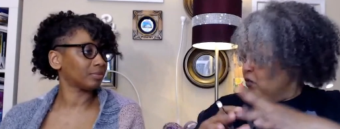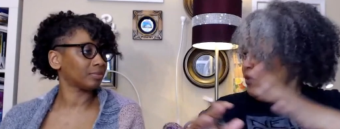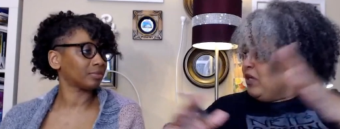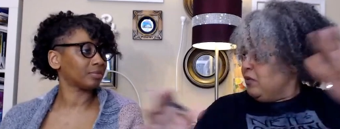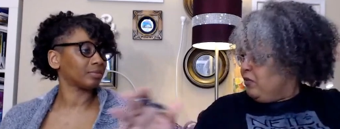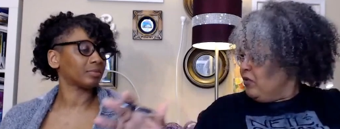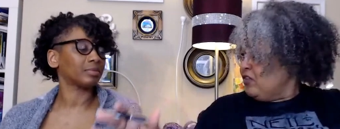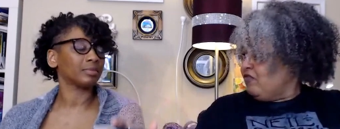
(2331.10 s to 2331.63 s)

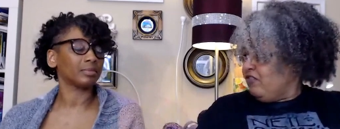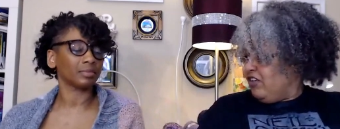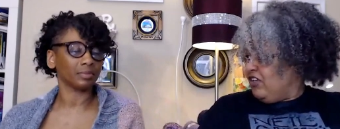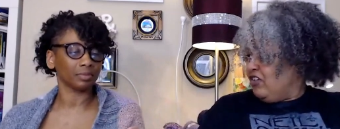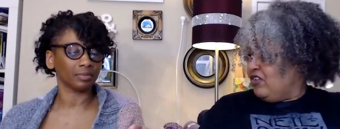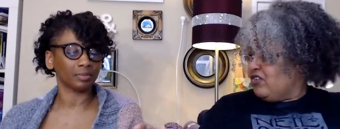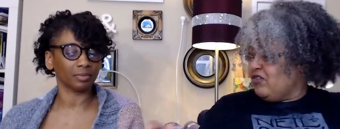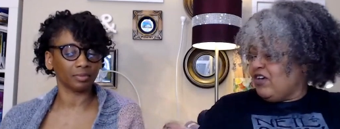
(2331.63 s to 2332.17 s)
Speaker 1: people's
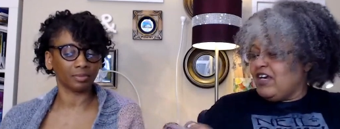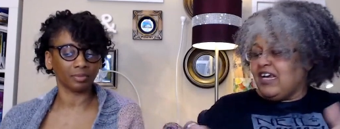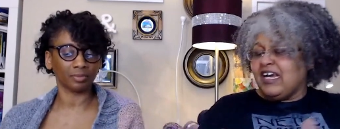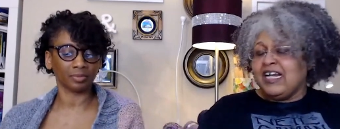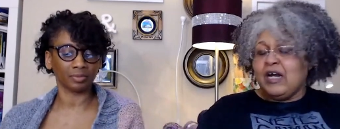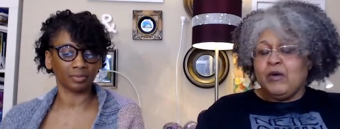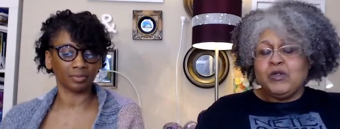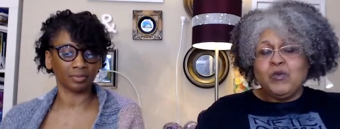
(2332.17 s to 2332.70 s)
videos, right?
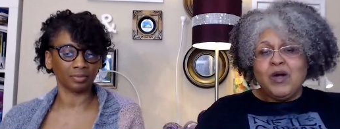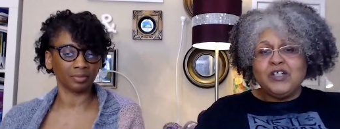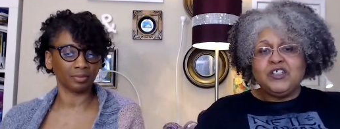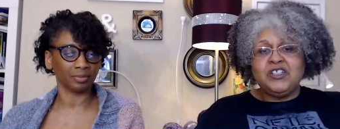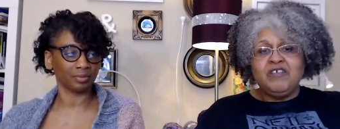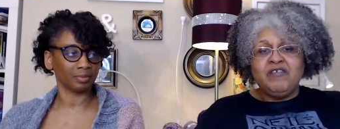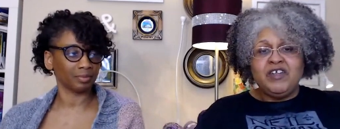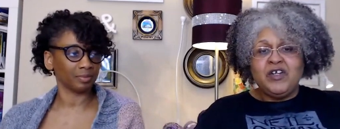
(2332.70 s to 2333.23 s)
And I was
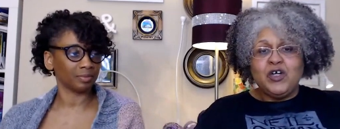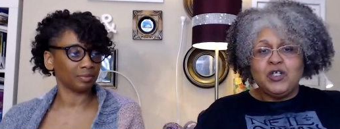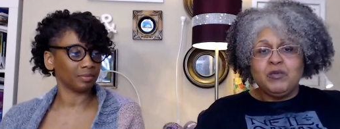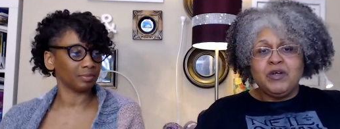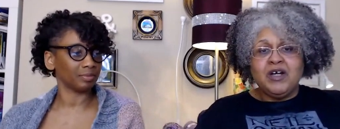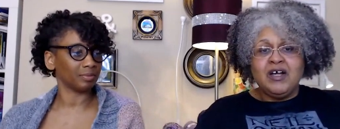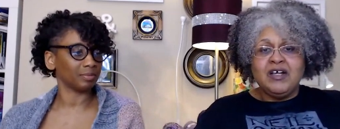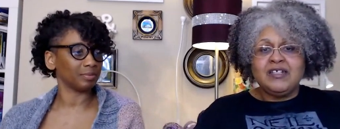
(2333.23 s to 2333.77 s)
watching the
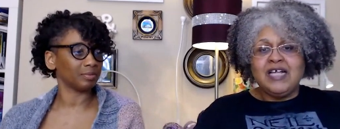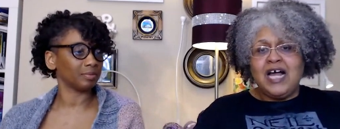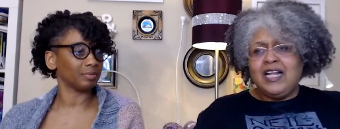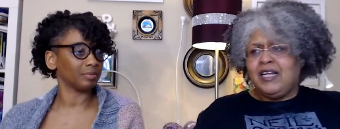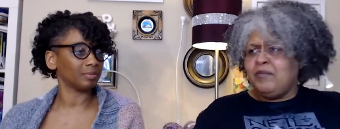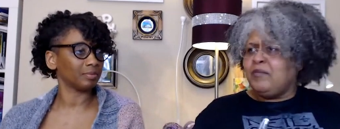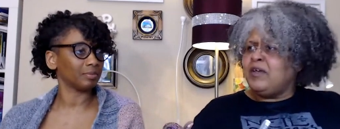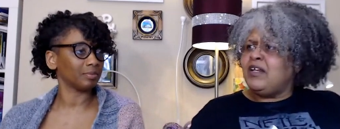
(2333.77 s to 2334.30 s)
videos because
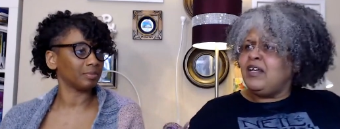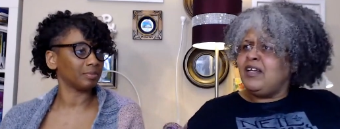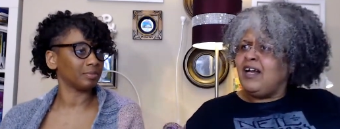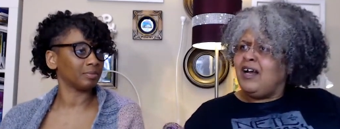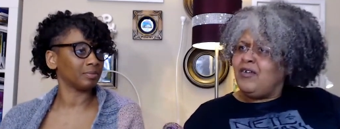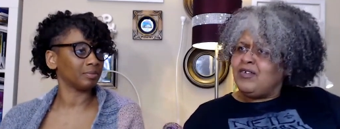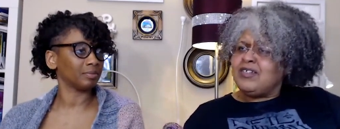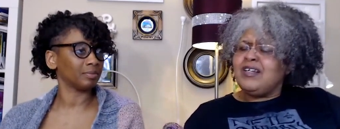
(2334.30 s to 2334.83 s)
I'll admit it,
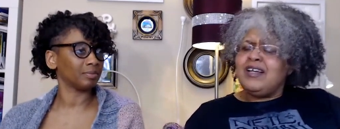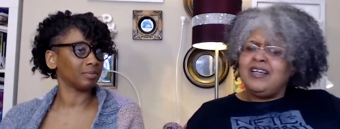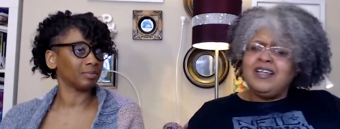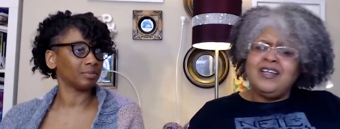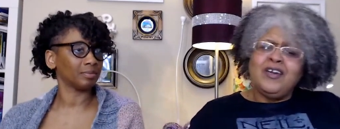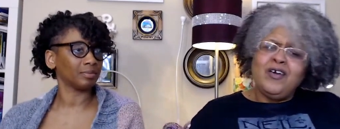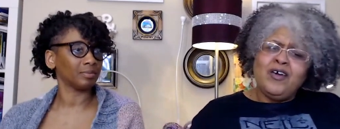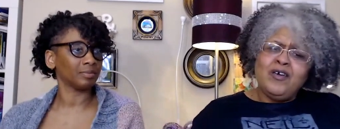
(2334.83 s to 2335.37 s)
I was
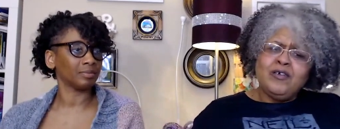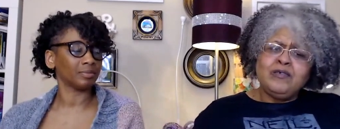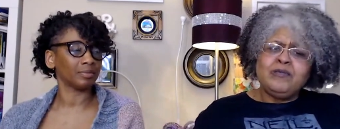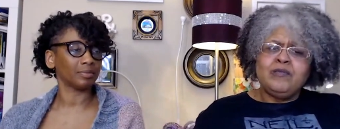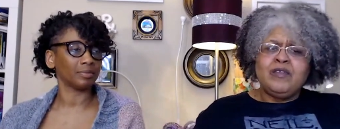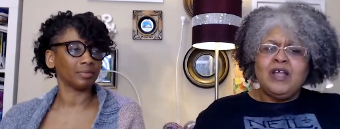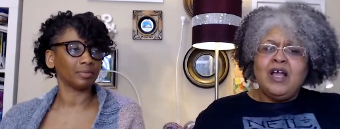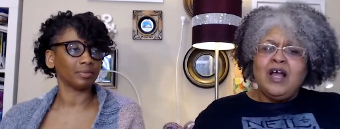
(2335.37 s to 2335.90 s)
like, you know,
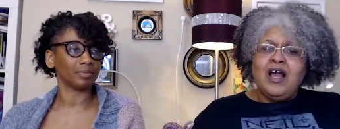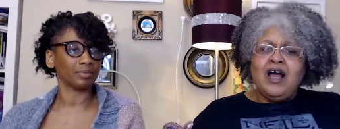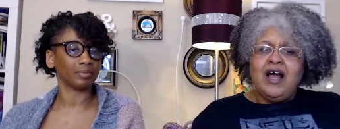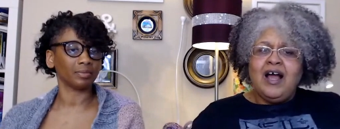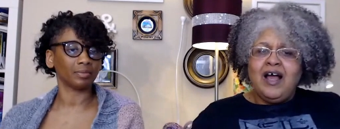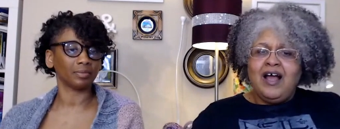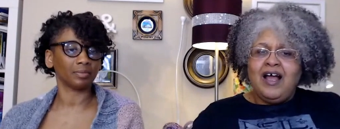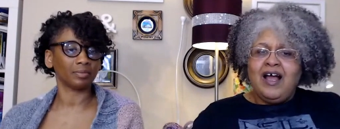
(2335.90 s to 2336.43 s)

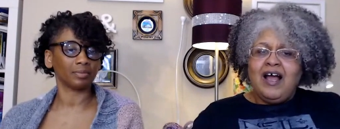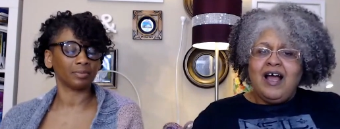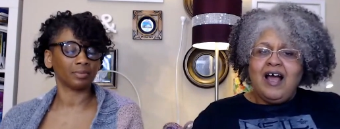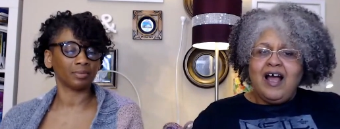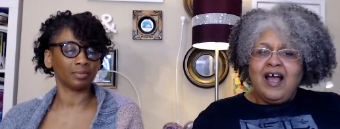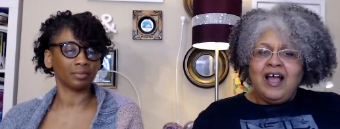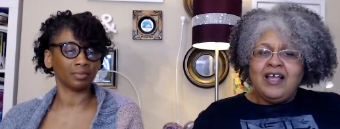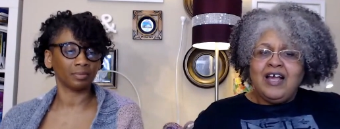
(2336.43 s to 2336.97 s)

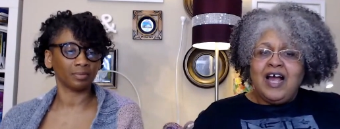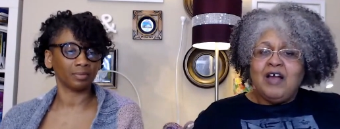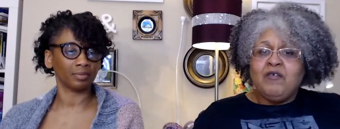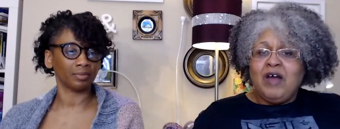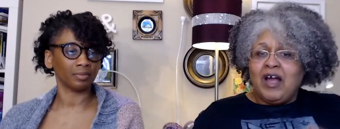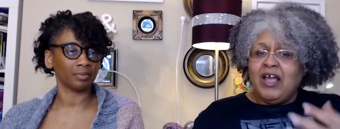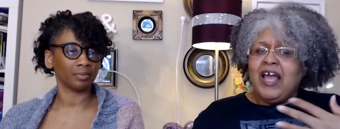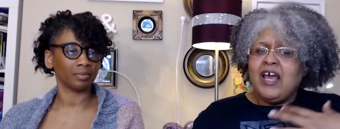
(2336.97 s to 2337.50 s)
I,
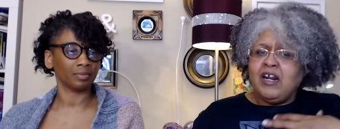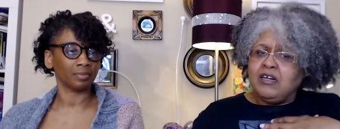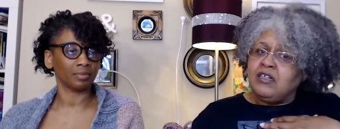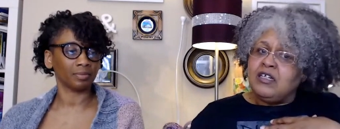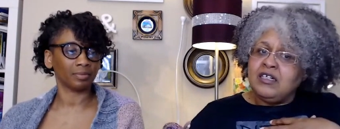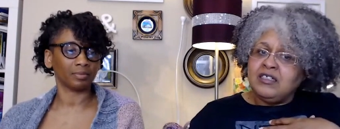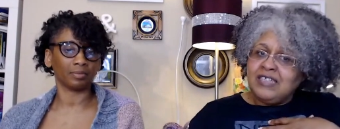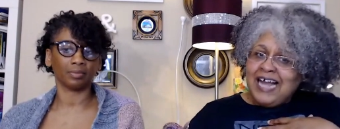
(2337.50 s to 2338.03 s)
I, I had a
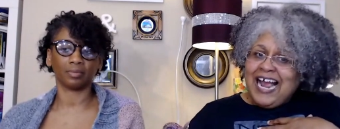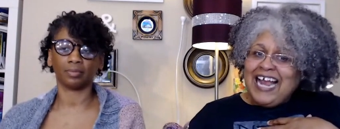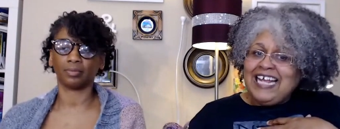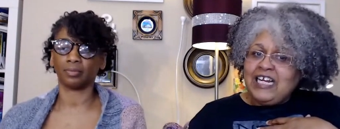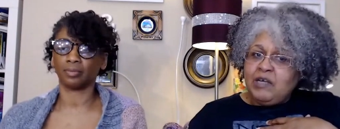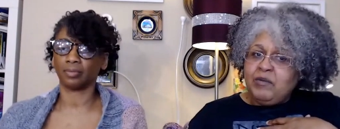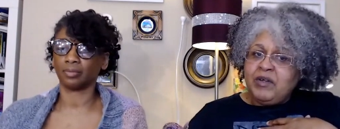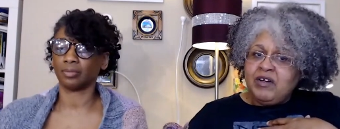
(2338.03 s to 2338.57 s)
little
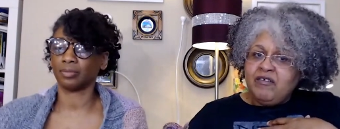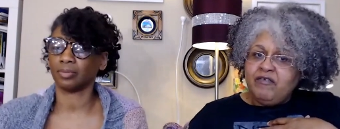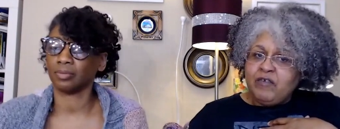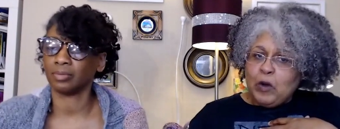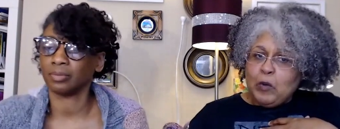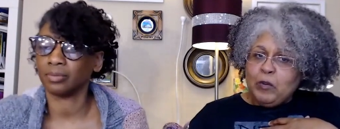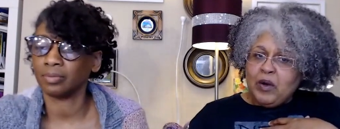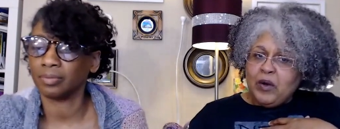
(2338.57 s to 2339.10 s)
tiny bit of
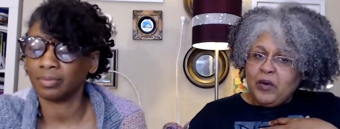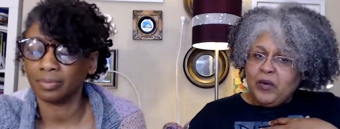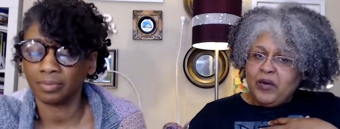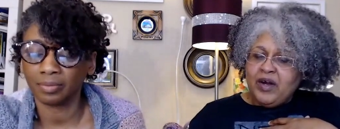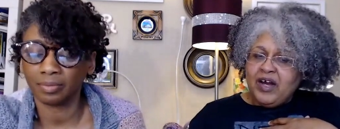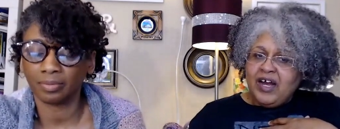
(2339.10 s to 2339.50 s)
FOMO